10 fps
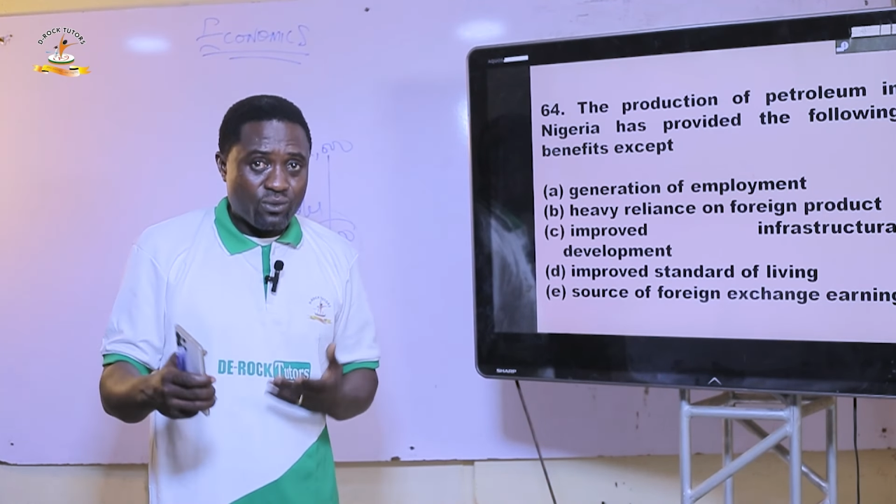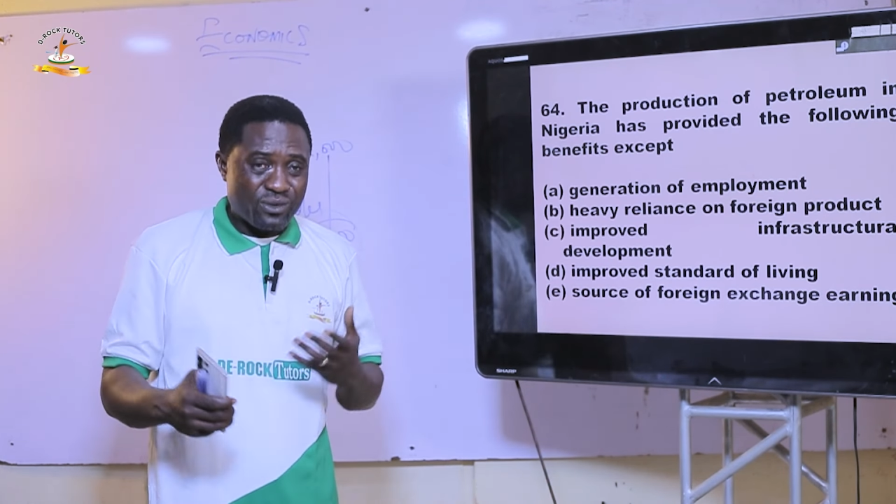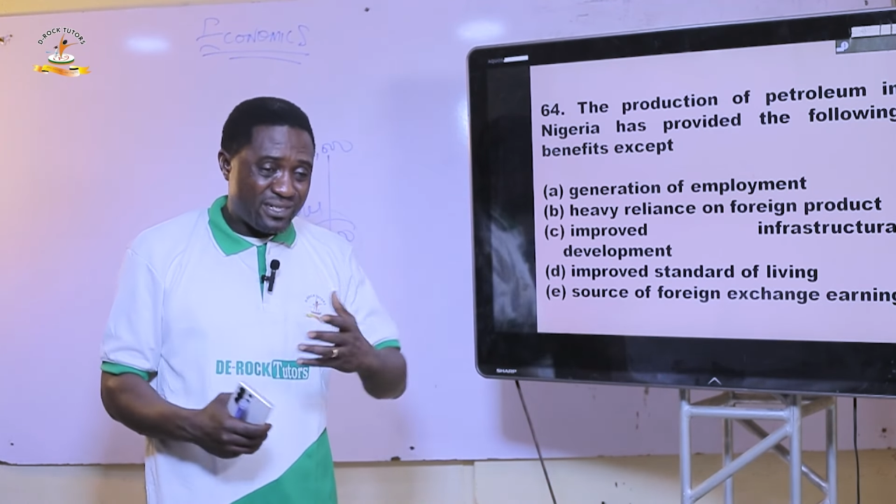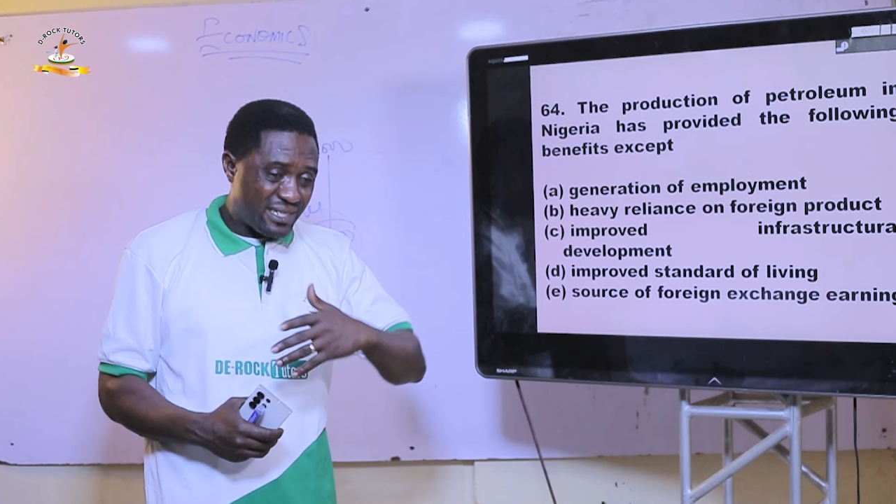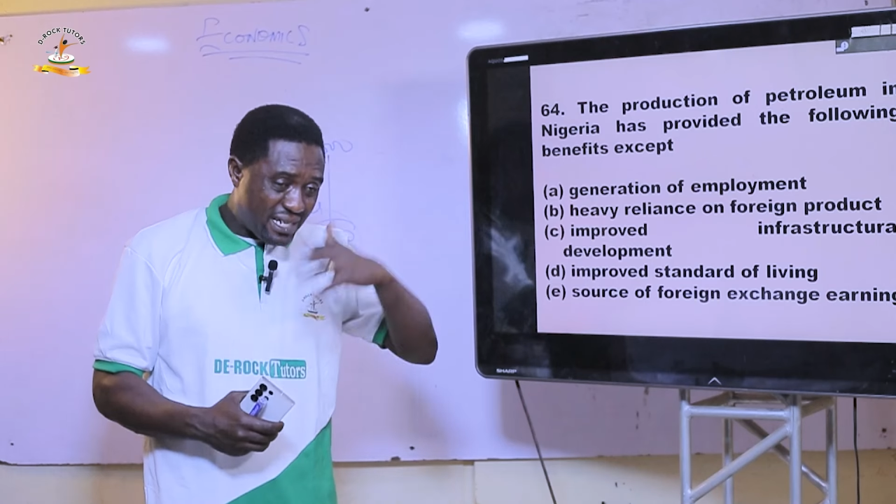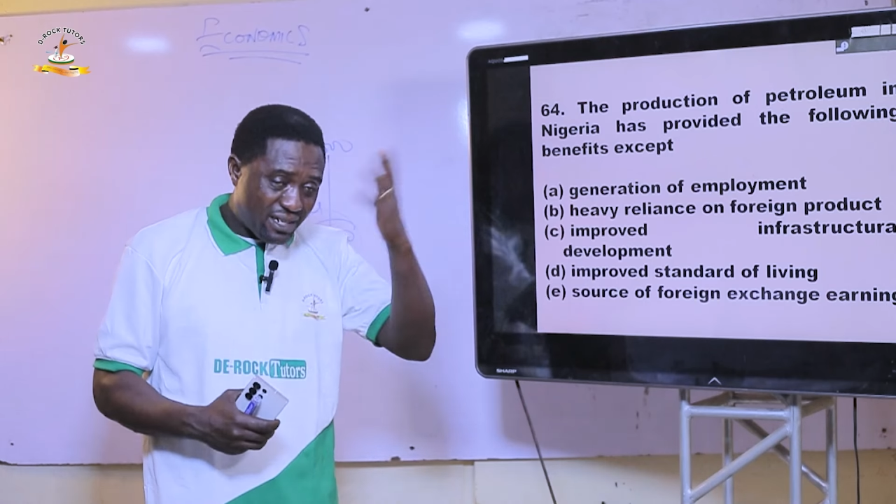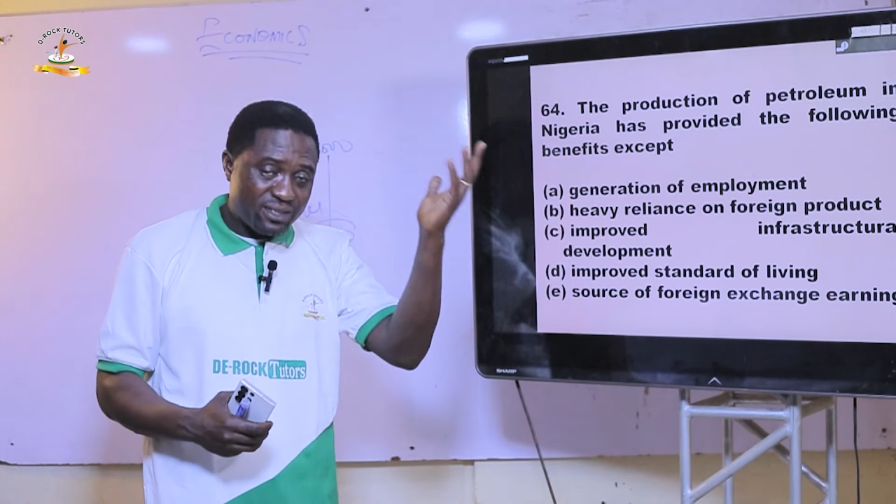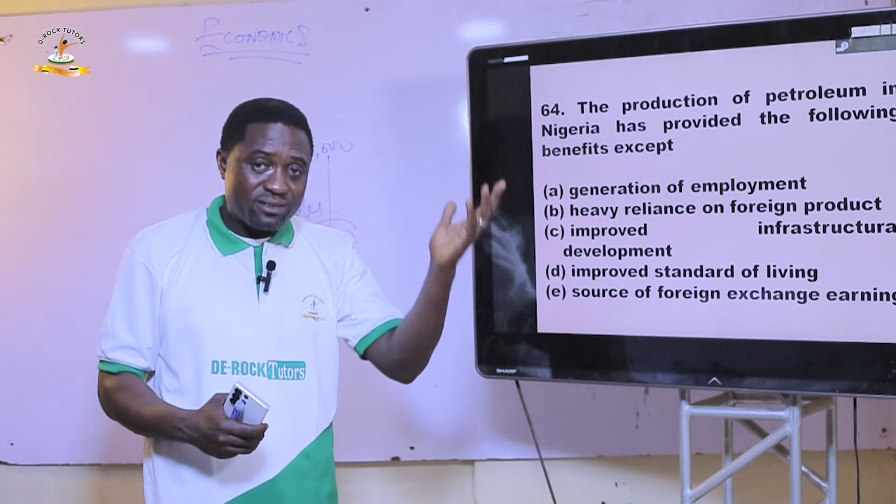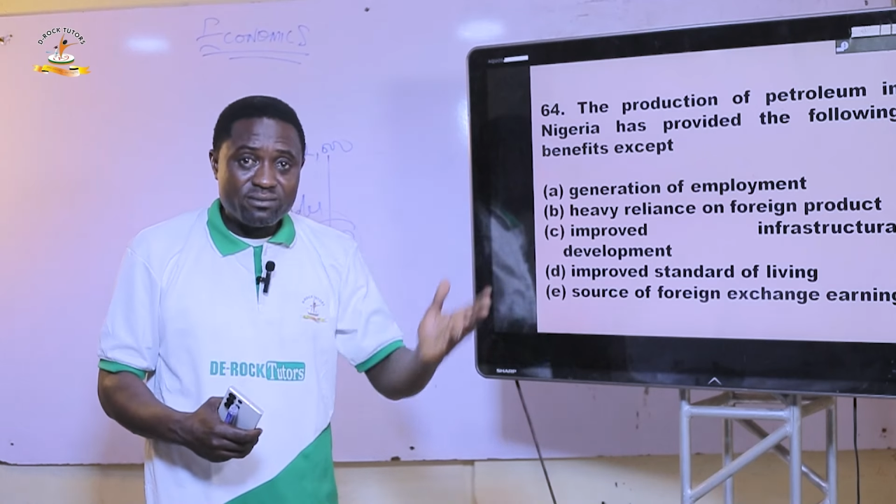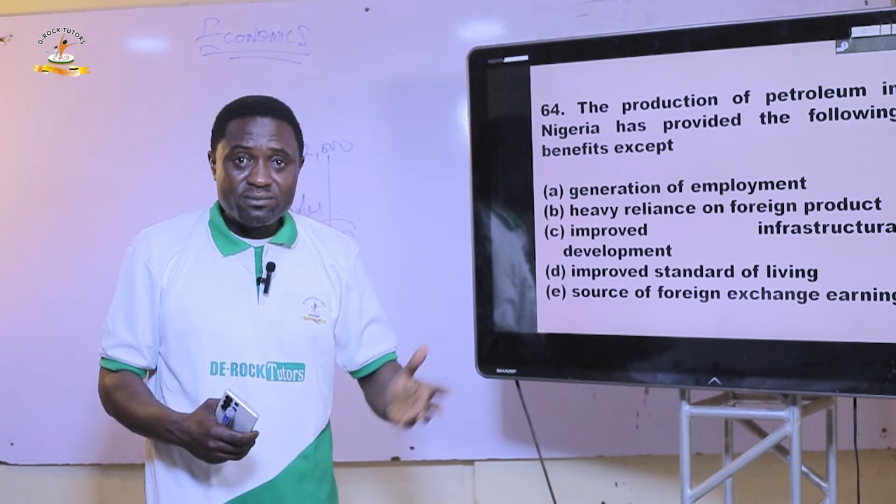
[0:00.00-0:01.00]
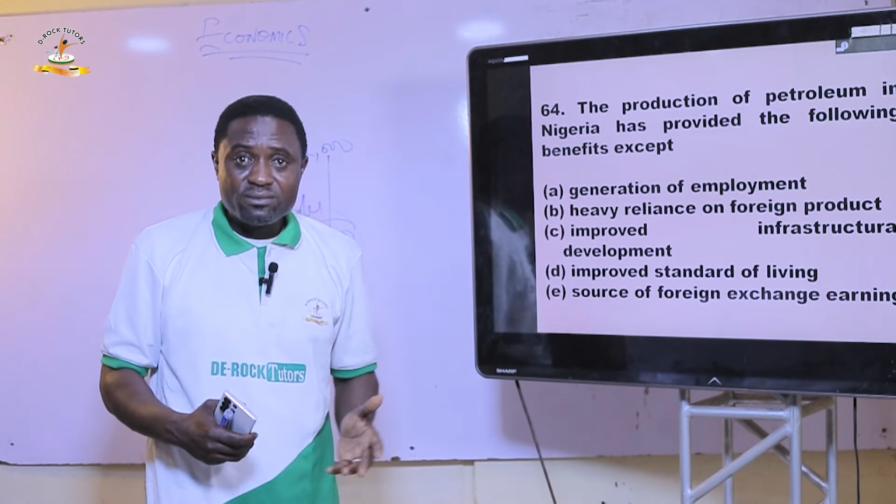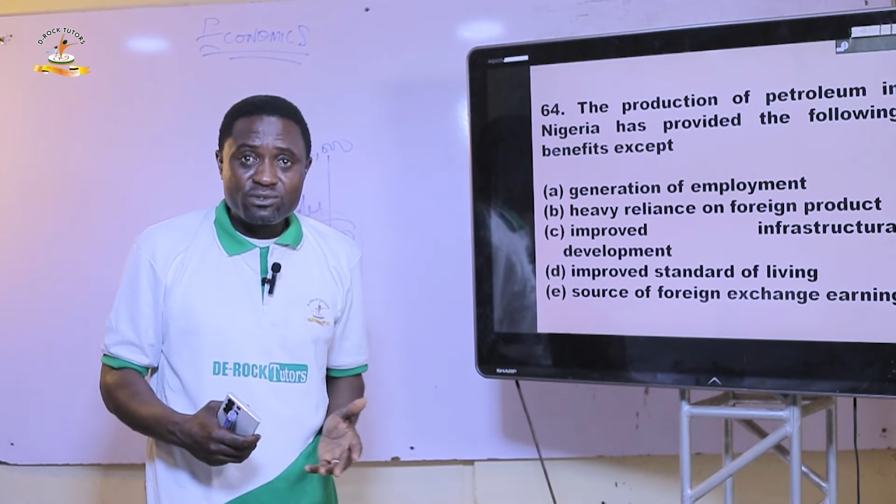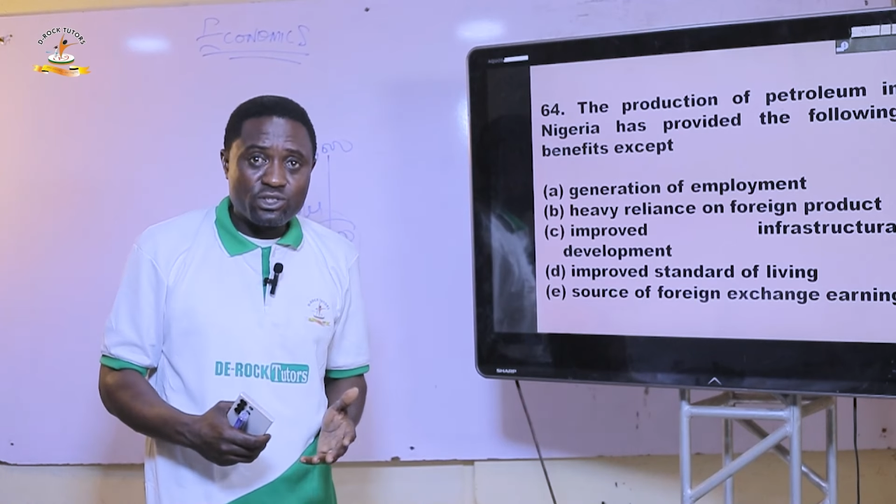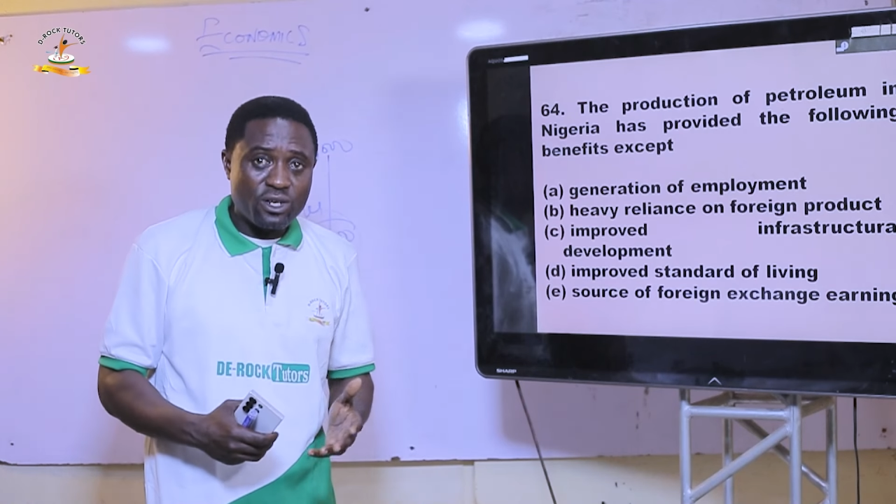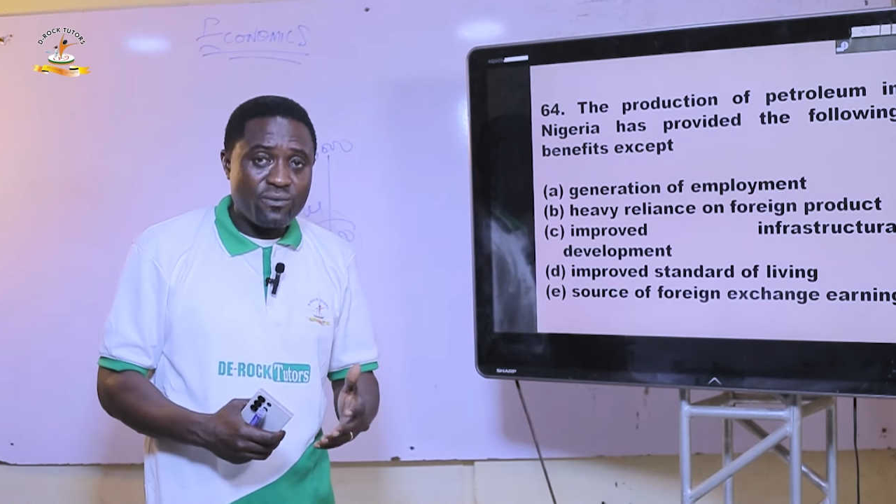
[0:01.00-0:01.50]
Sell
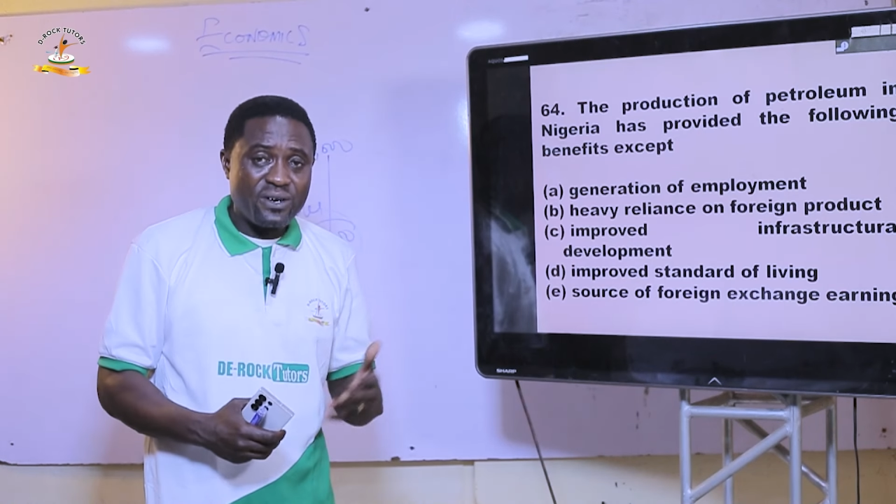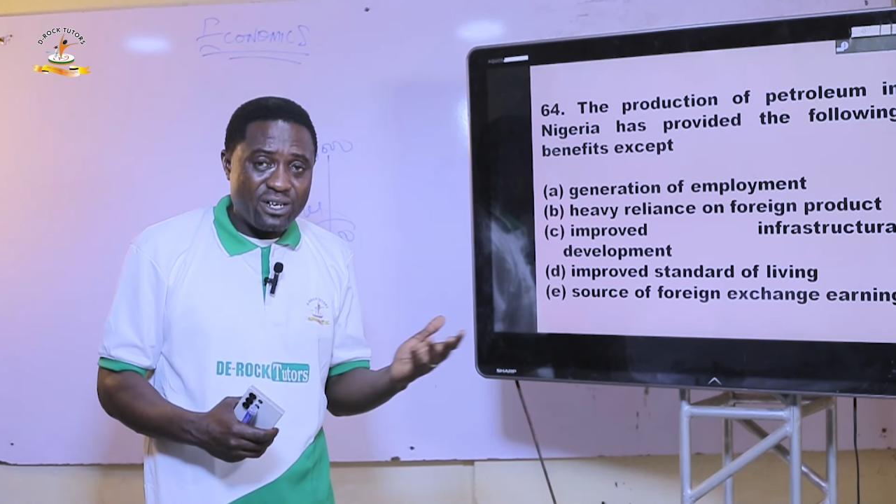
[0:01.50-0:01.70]
stuff